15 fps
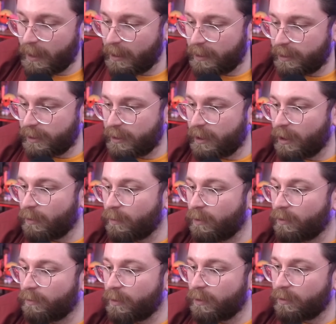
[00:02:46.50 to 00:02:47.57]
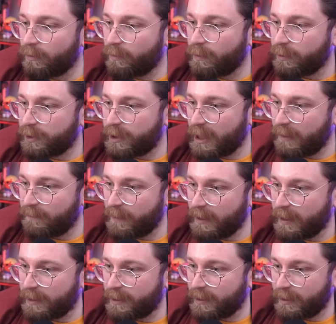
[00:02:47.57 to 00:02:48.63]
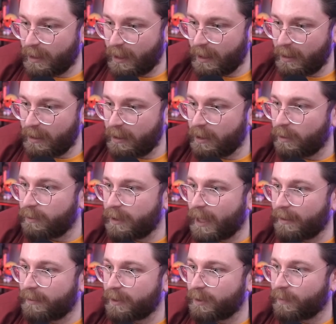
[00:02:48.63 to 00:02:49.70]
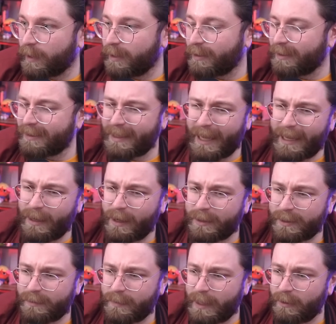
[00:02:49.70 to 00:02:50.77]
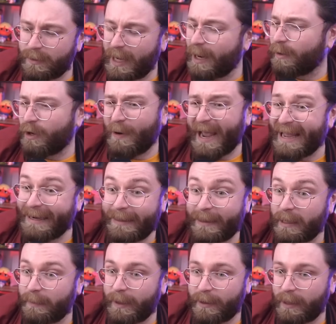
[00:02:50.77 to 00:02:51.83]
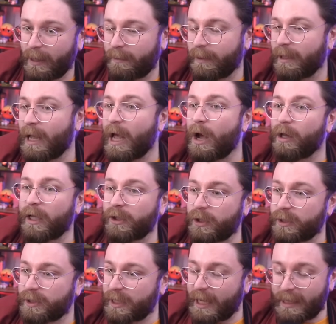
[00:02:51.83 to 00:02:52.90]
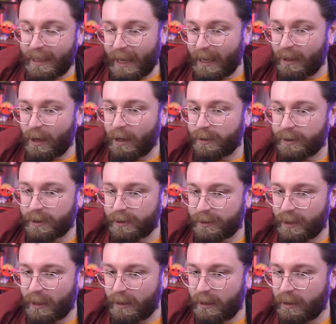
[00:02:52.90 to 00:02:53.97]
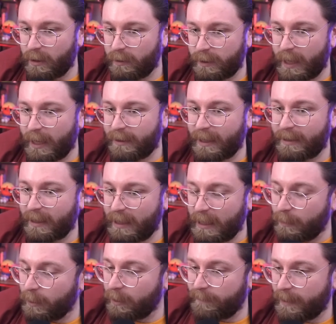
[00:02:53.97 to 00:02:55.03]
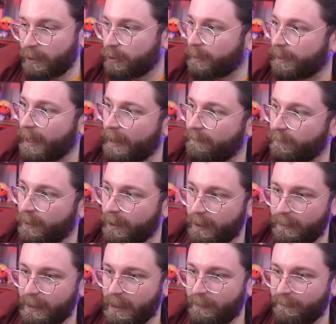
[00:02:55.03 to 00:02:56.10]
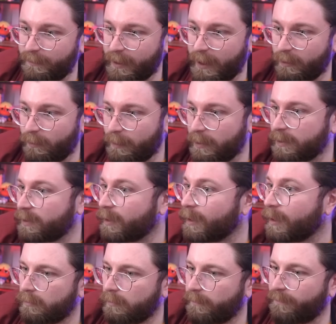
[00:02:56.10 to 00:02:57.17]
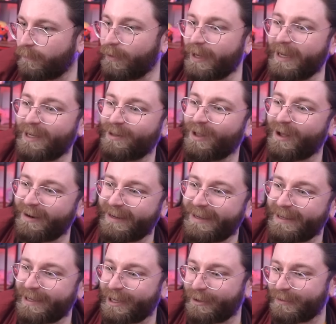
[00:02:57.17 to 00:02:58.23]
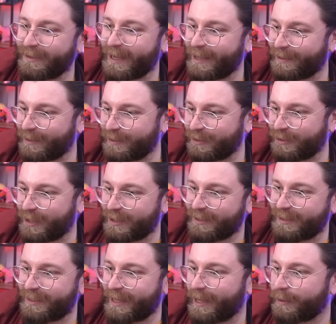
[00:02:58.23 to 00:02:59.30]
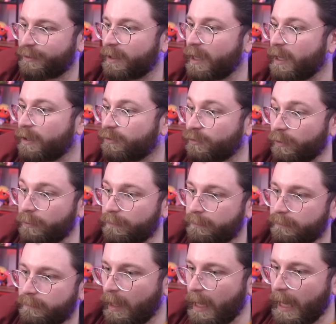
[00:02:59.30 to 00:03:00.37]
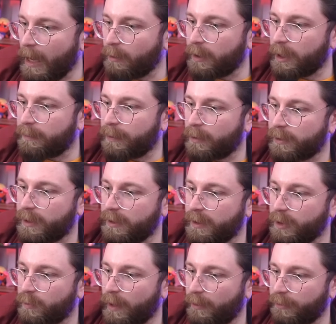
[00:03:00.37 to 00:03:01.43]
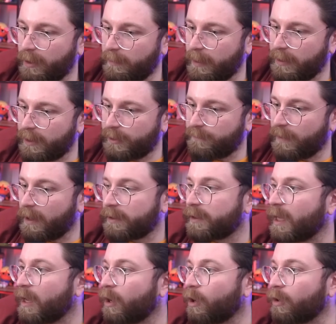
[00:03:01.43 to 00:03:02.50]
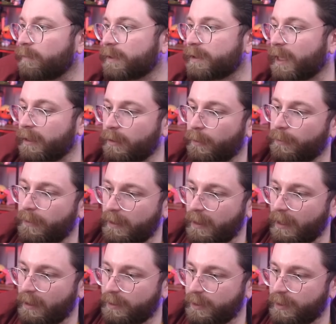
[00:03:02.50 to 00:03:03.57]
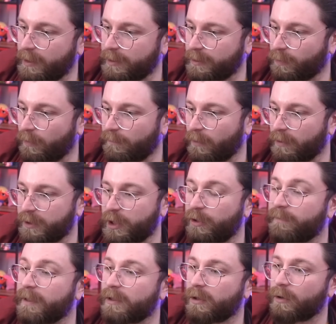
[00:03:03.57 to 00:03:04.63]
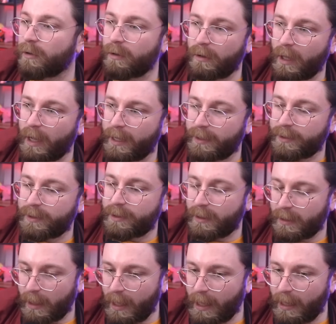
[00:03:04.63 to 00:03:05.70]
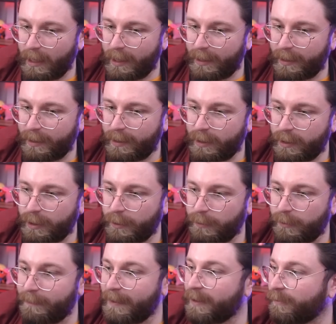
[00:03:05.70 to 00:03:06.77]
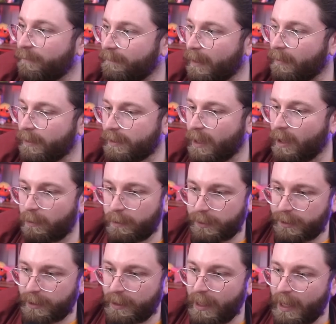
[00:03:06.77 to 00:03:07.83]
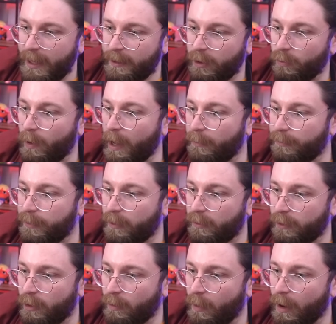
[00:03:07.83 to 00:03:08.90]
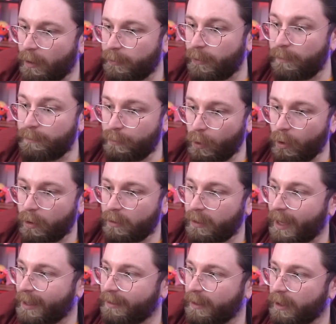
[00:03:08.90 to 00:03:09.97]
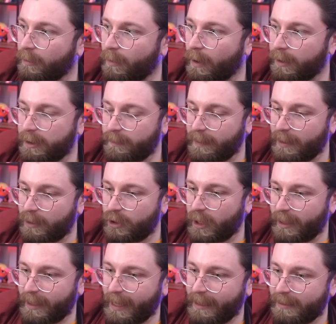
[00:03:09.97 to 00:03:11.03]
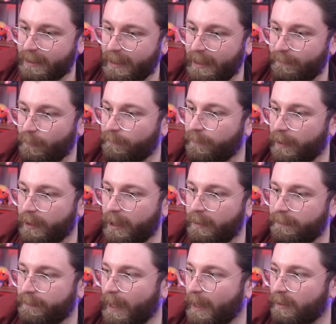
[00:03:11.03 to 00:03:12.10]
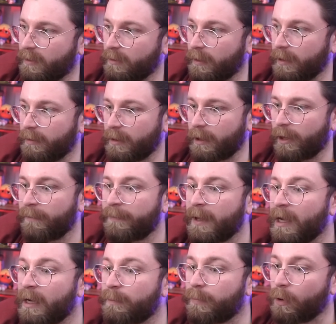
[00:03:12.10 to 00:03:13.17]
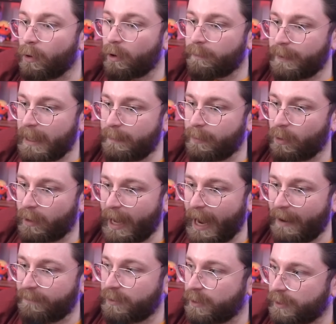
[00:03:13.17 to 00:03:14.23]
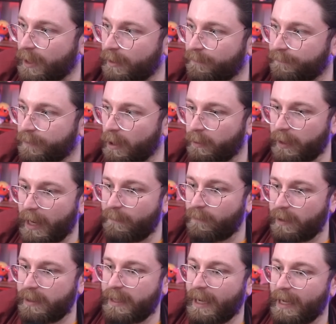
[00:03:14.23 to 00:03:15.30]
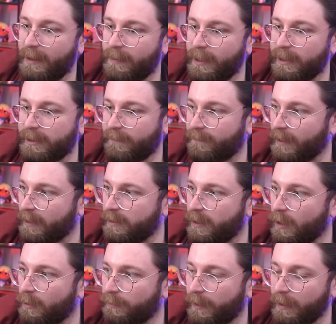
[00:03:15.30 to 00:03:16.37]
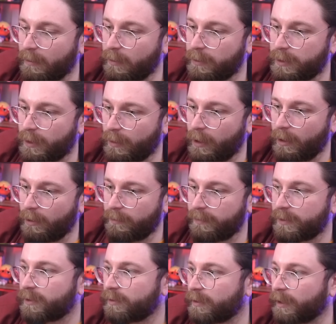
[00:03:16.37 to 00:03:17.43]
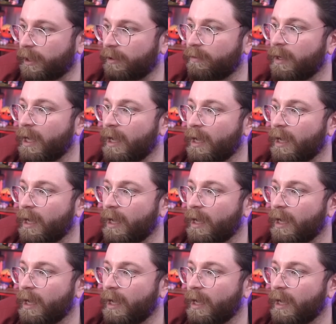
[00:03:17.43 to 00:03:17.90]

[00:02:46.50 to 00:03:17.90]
So, you know, we'll see if he doesn't ego death his way. Does K cause ego? I don't know anything about ketamine. Let's just say K causes ego death and that he will eventually have one and become a philanthropist. For Elon, ego death is just death. True. How can a person this wealthy be this fucked? Olmsted, your thinking is reversed. You've internalized, you know, the myth of meritocracy. The wealthier you are, the more likely you are to be a gigantic evil fuck up, actually, you know? Poor people have to stay afloat every day because if they don't, they lose their homes, you know?